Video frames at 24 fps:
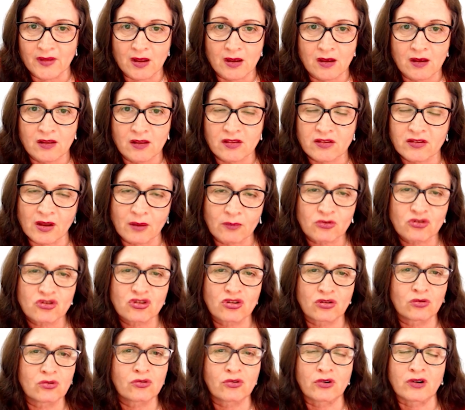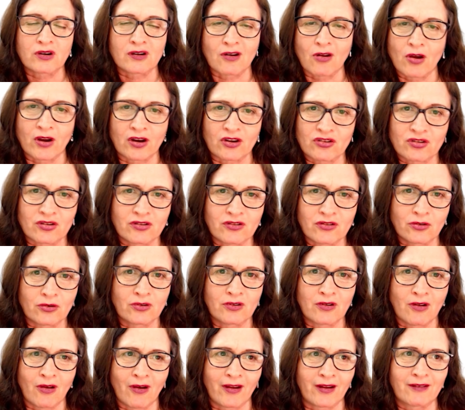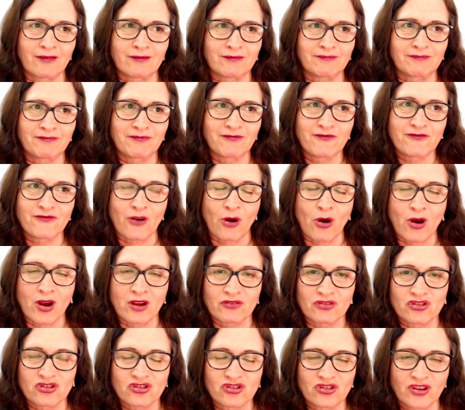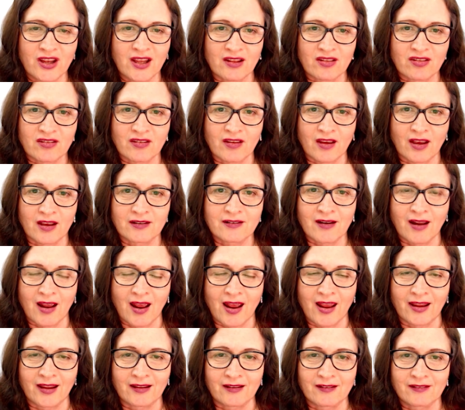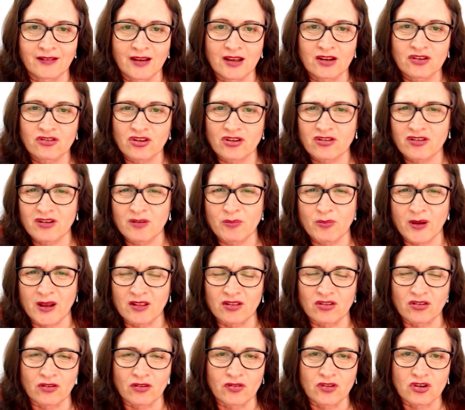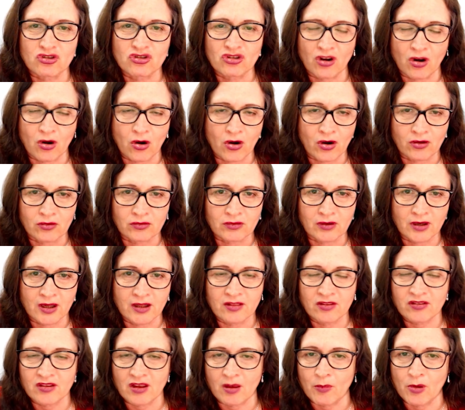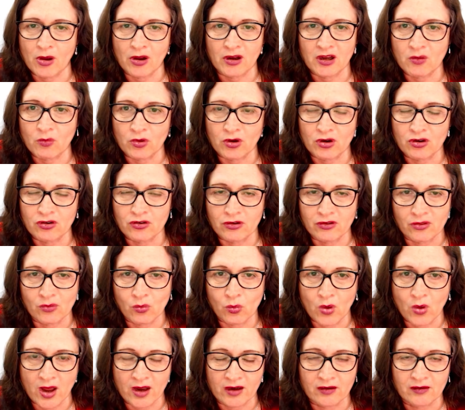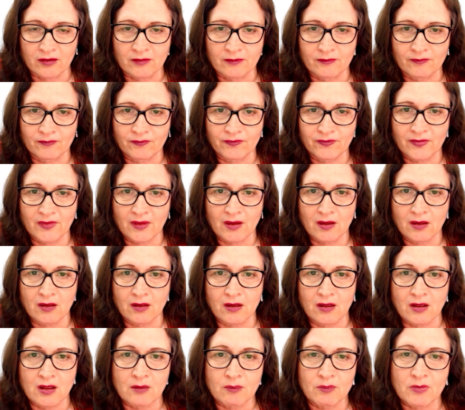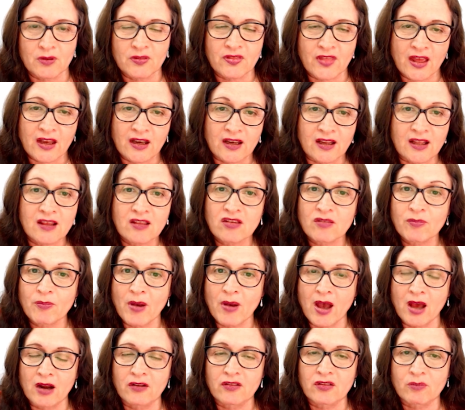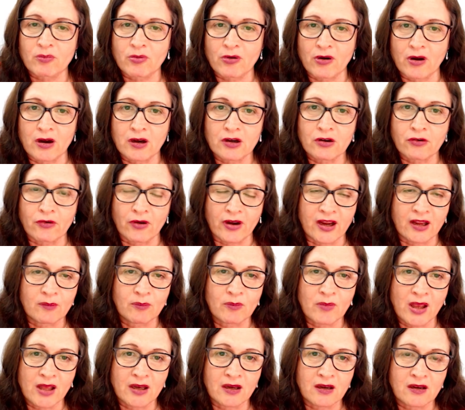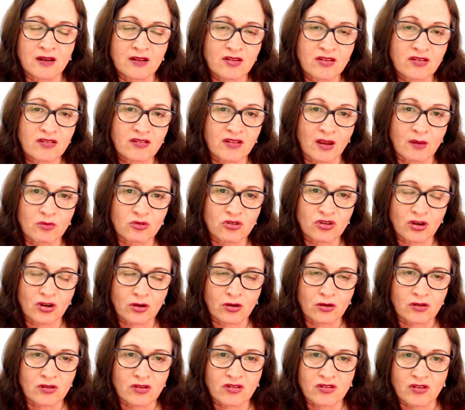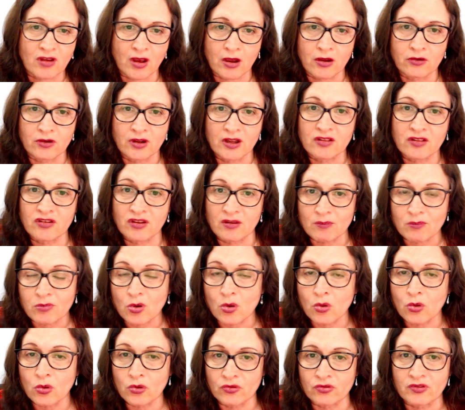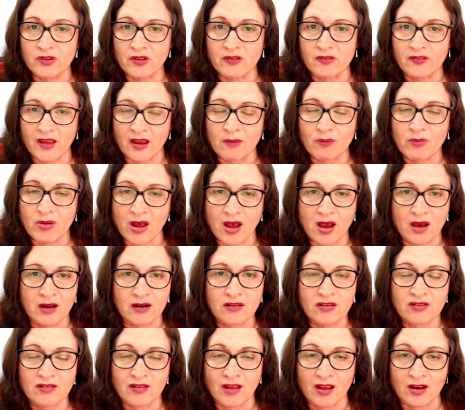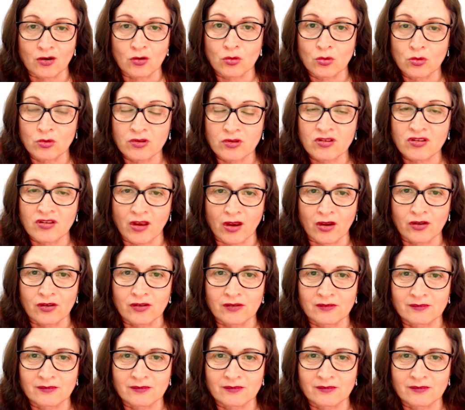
Some children like to do like 5 sheets a day. It just depends on the child, and some only want to do the 1. But that is part of the program and it is step 2, so it's important that that part is done also.